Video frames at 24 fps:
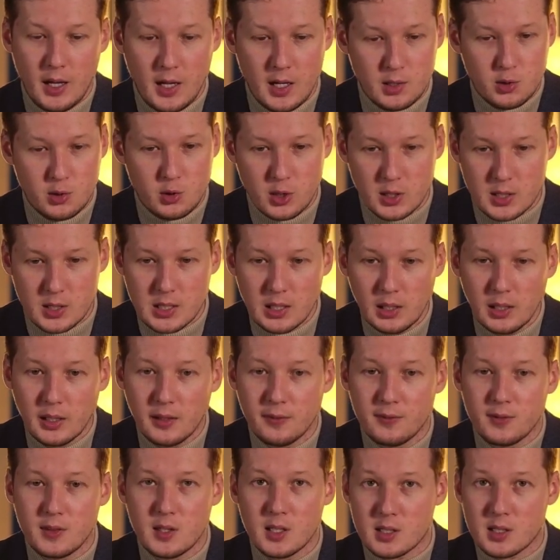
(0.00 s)
and just
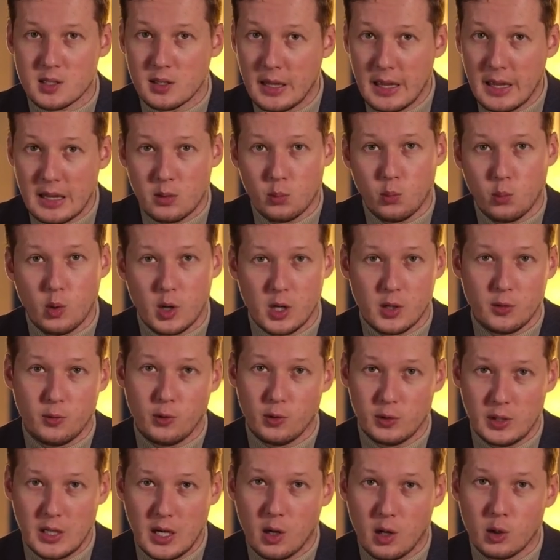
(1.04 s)
leave that work
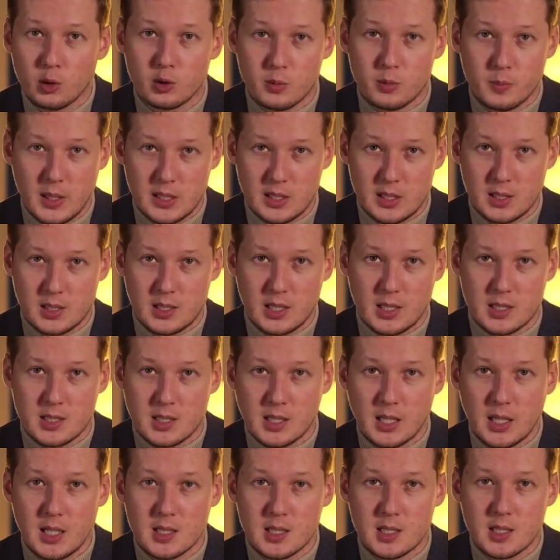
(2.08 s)
for the automated
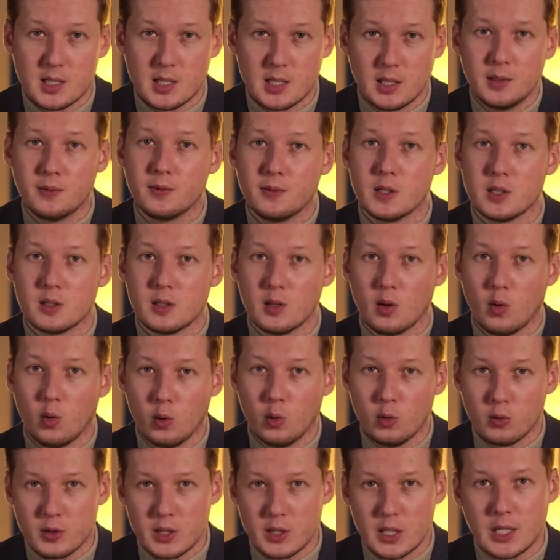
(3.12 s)
test cases if it's
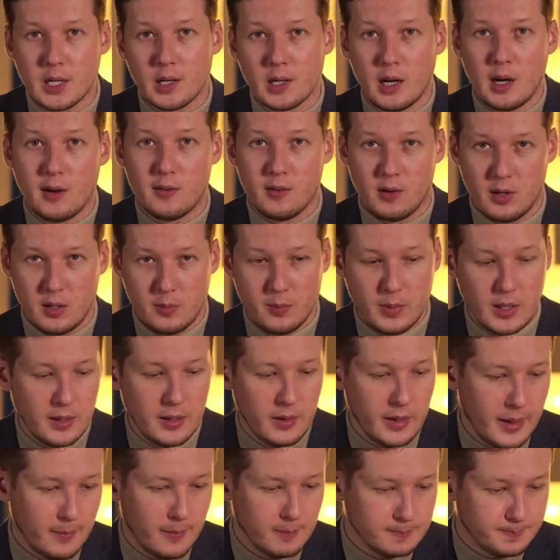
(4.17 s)
already covered
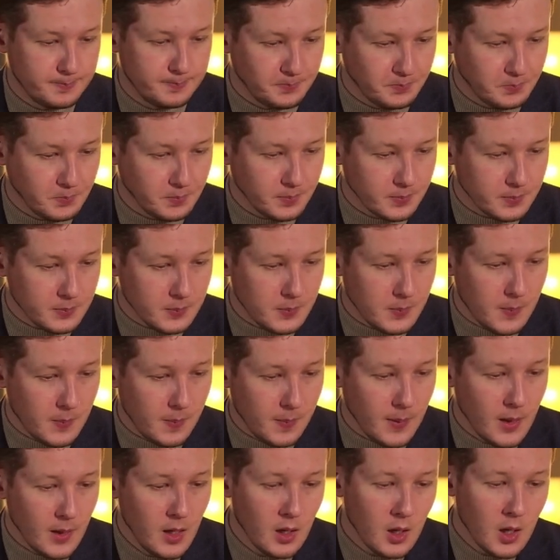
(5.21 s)
by them.
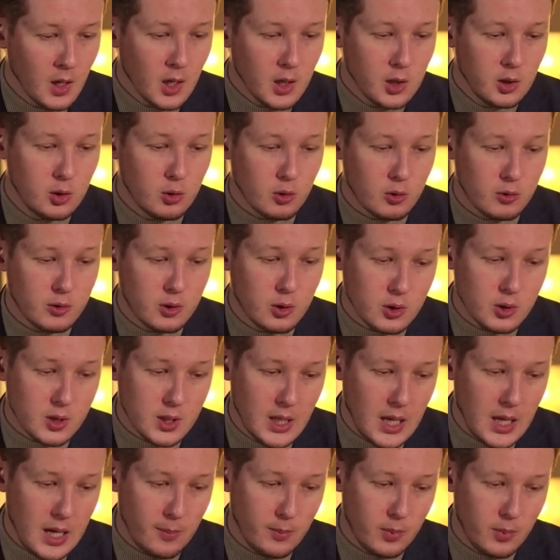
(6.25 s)
You reduce
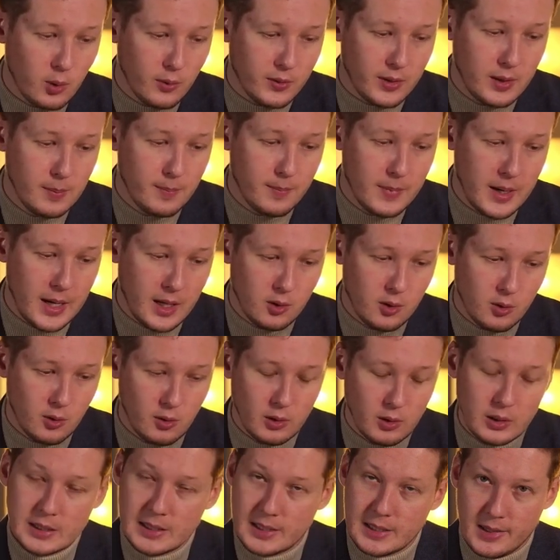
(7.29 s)
the number of the
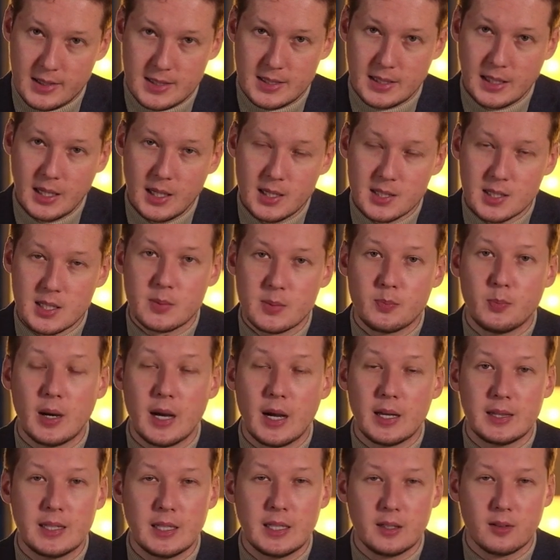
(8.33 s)
manual test cases
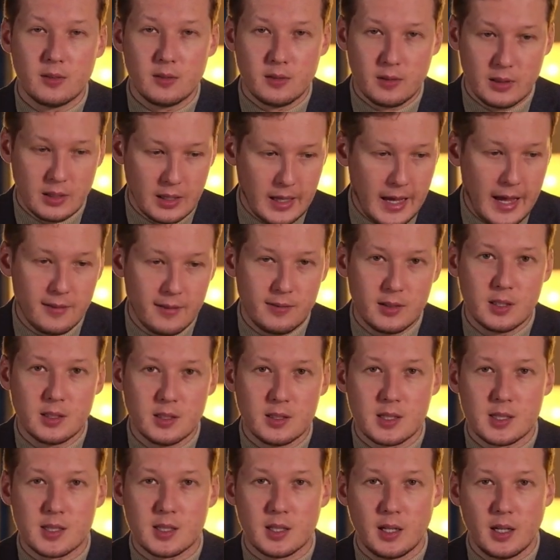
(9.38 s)
by the
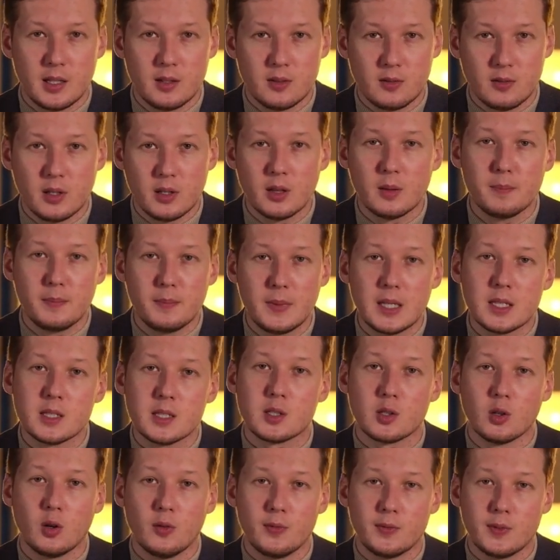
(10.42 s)
evidence and real
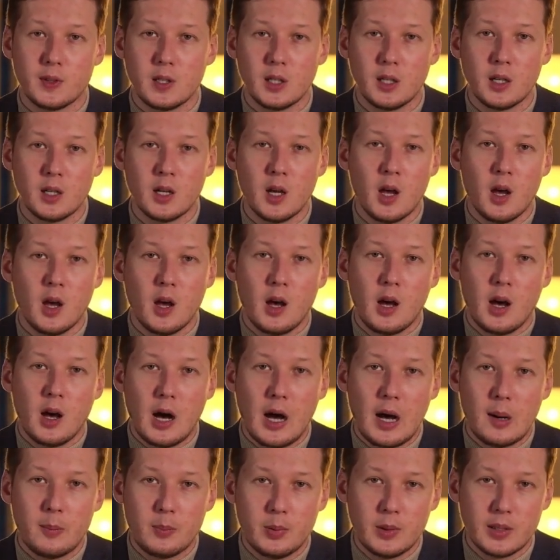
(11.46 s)
means of the
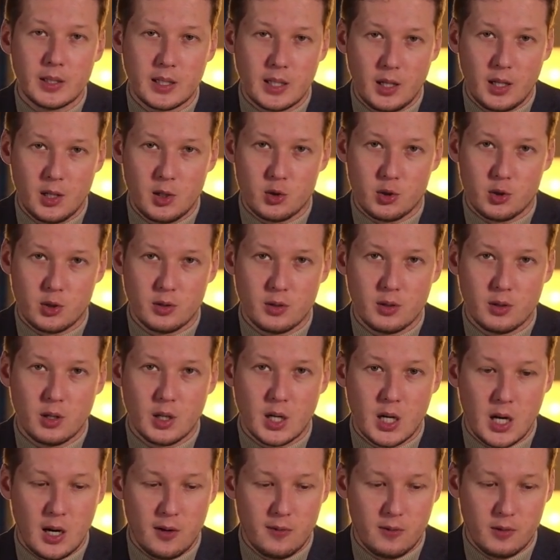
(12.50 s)
application
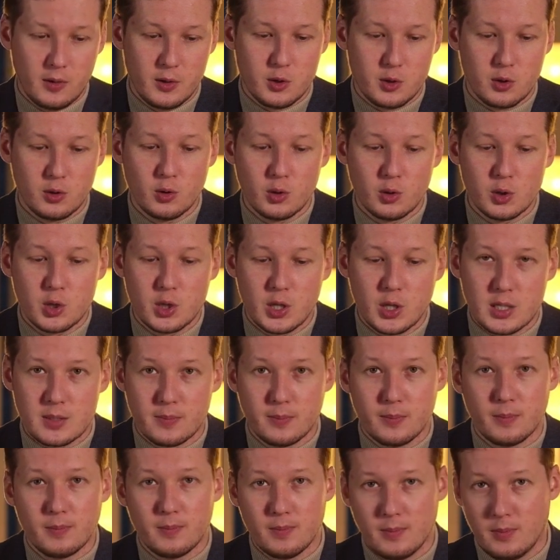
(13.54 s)
coverage, not
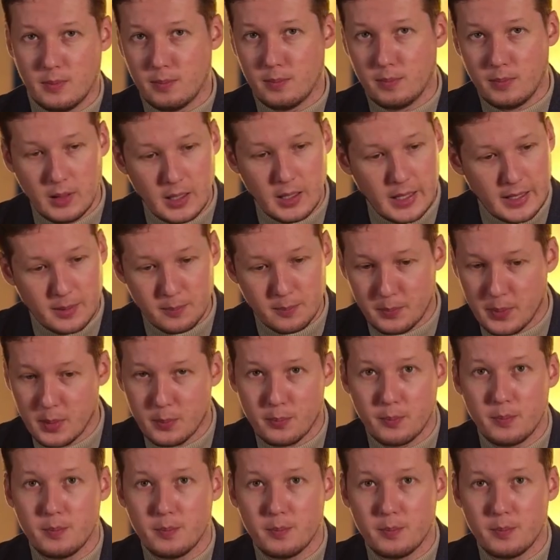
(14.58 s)
just like